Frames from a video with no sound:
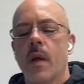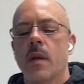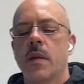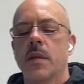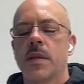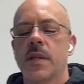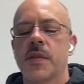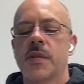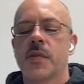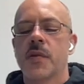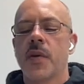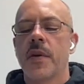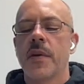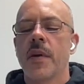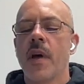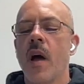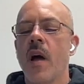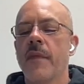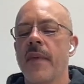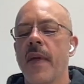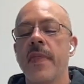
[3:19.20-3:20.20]
to start
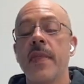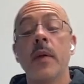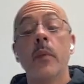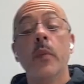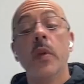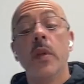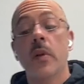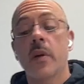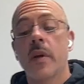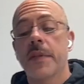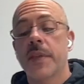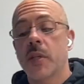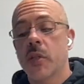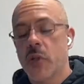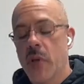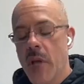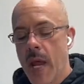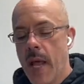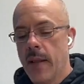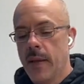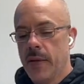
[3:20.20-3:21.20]
off, and then we'll look at the
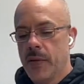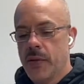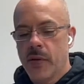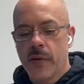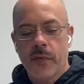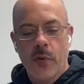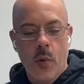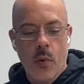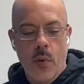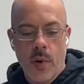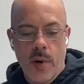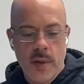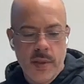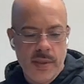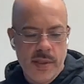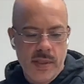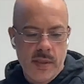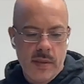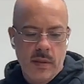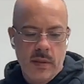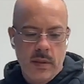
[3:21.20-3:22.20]
challenge, of
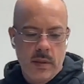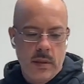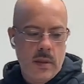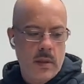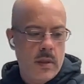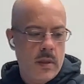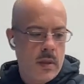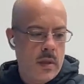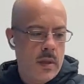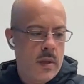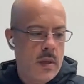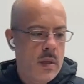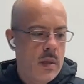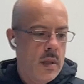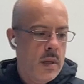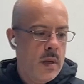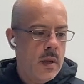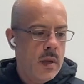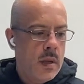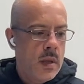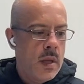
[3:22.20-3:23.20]
course,
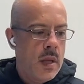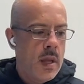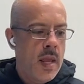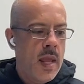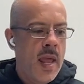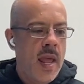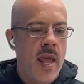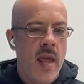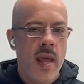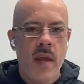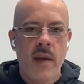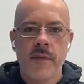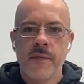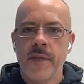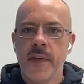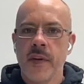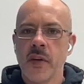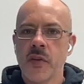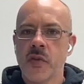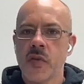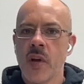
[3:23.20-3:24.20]
and
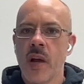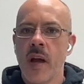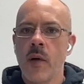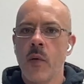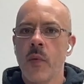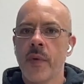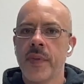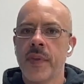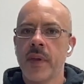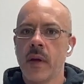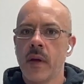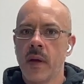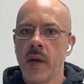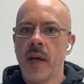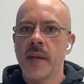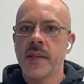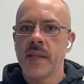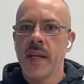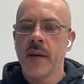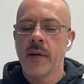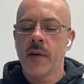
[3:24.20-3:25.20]
finish out with
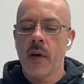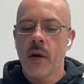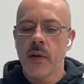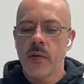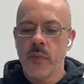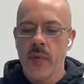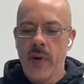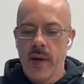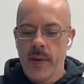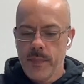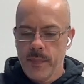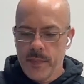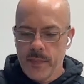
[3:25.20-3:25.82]
a 10-card read.